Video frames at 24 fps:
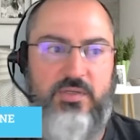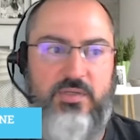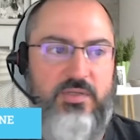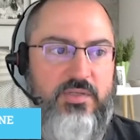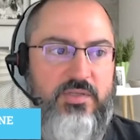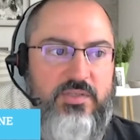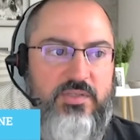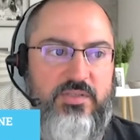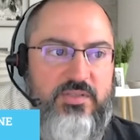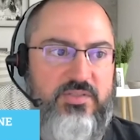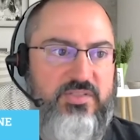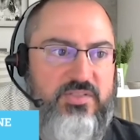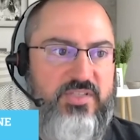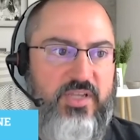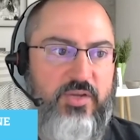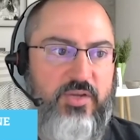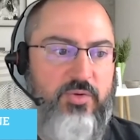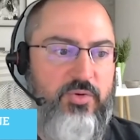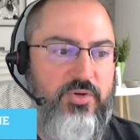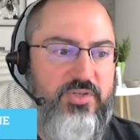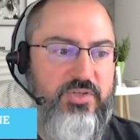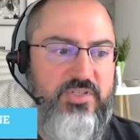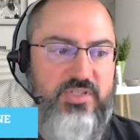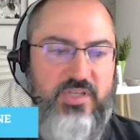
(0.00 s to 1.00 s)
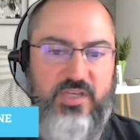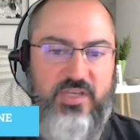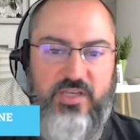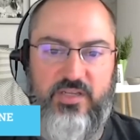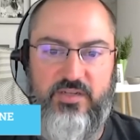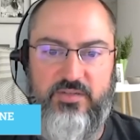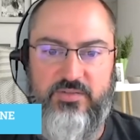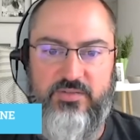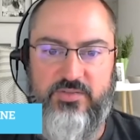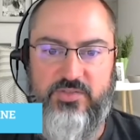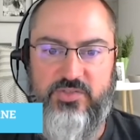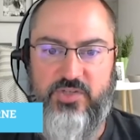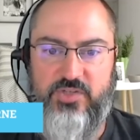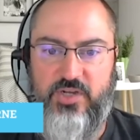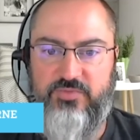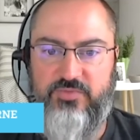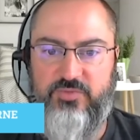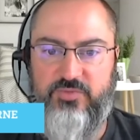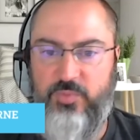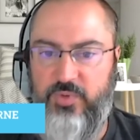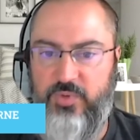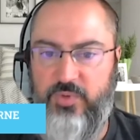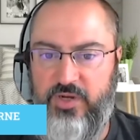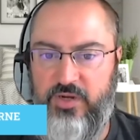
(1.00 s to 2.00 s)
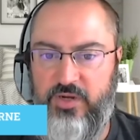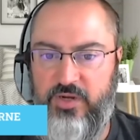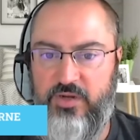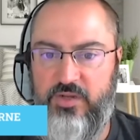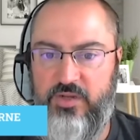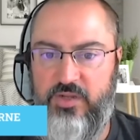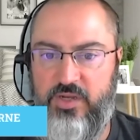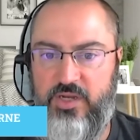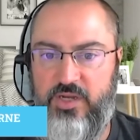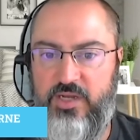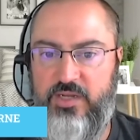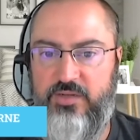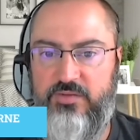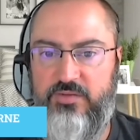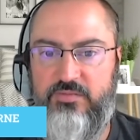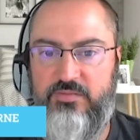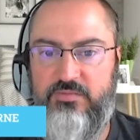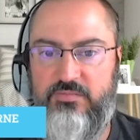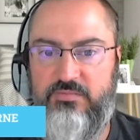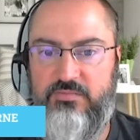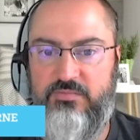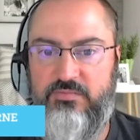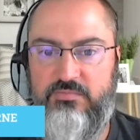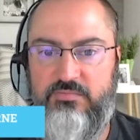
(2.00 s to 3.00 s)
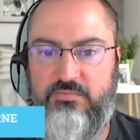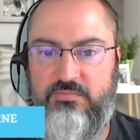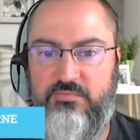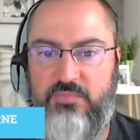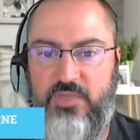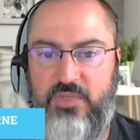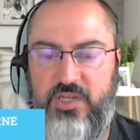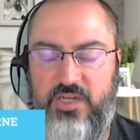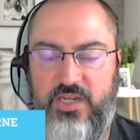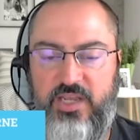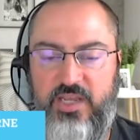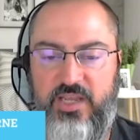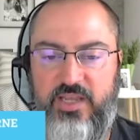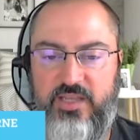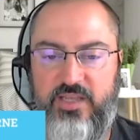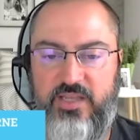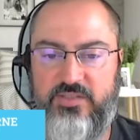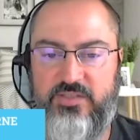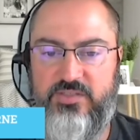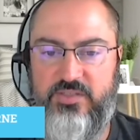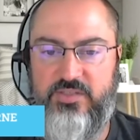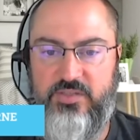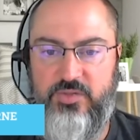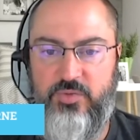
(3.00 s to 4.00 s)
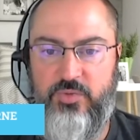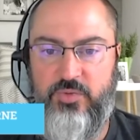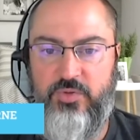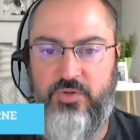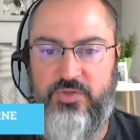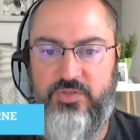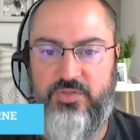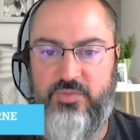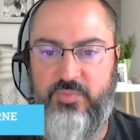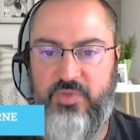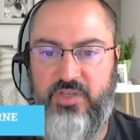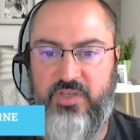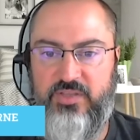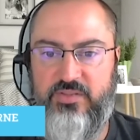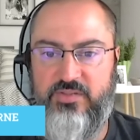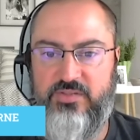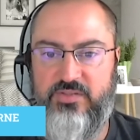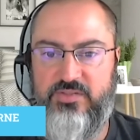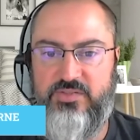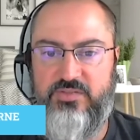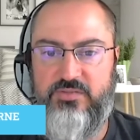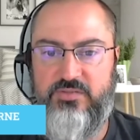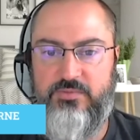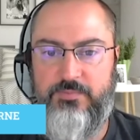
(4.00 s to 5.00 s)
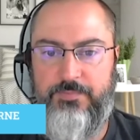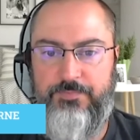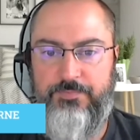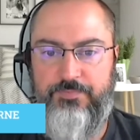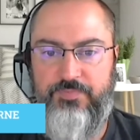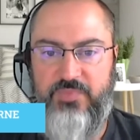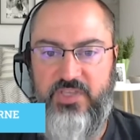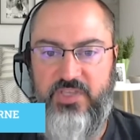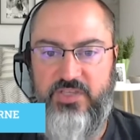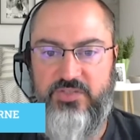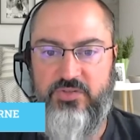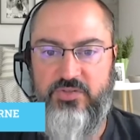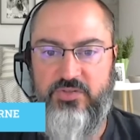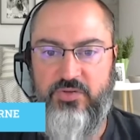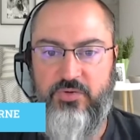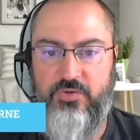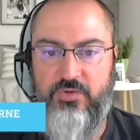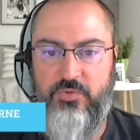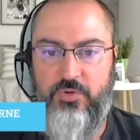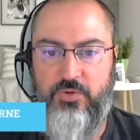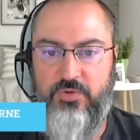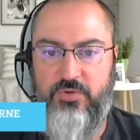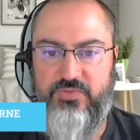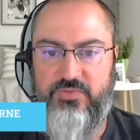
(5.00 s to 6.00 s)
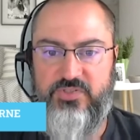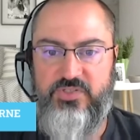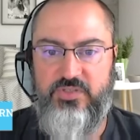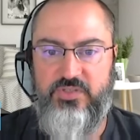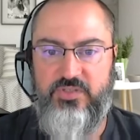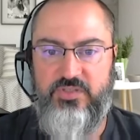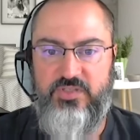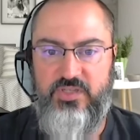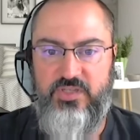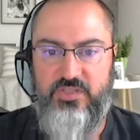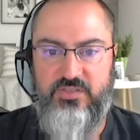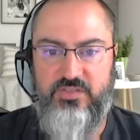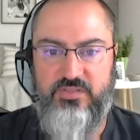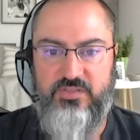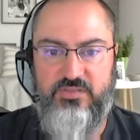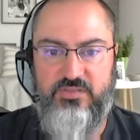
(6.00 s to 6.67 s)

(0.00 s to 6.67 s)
Sitecore 10 software got enhanced in order to make this easier, in order to facilitate this?